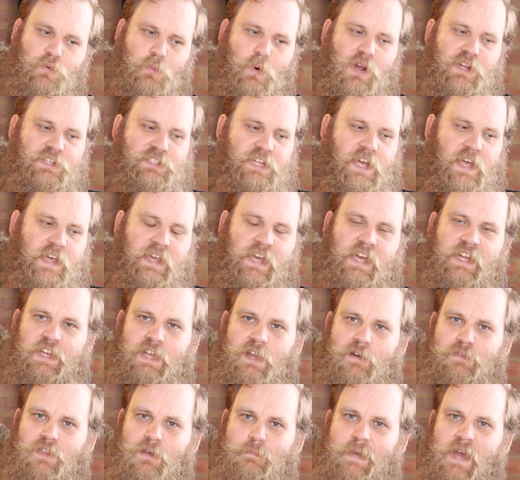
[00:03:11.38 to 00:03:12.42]
it won't take
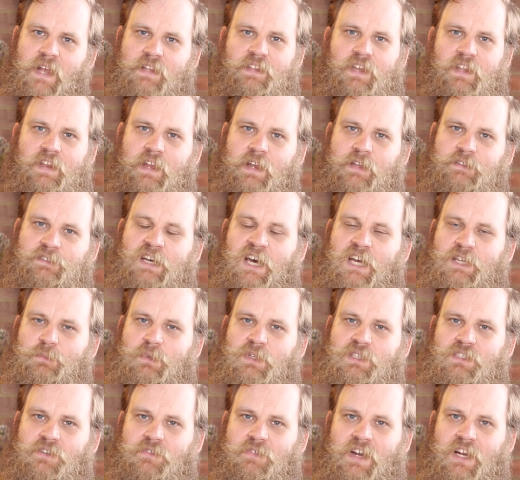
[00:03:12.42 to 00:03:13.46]
any of the magnetic
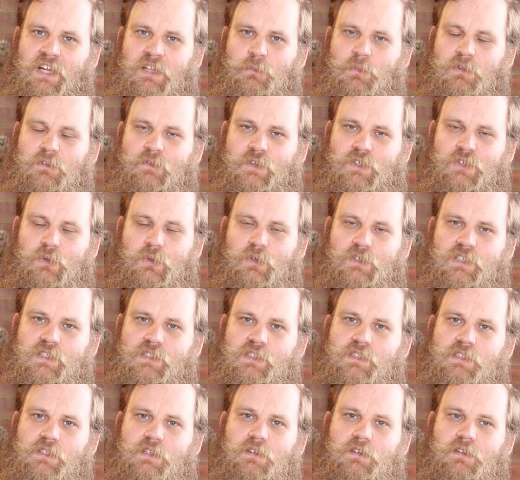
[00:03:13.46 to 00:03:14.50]
attachments available for
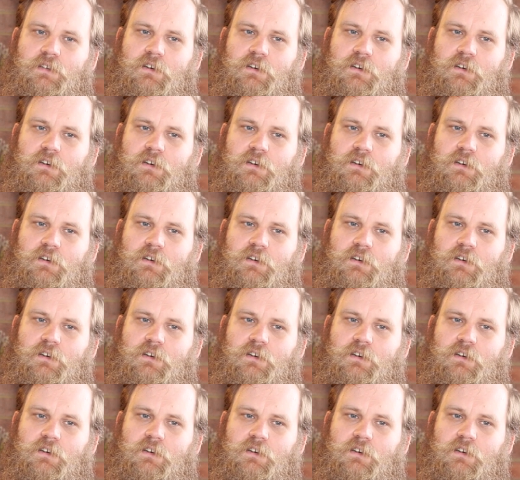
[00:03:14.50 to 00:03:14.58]
torches.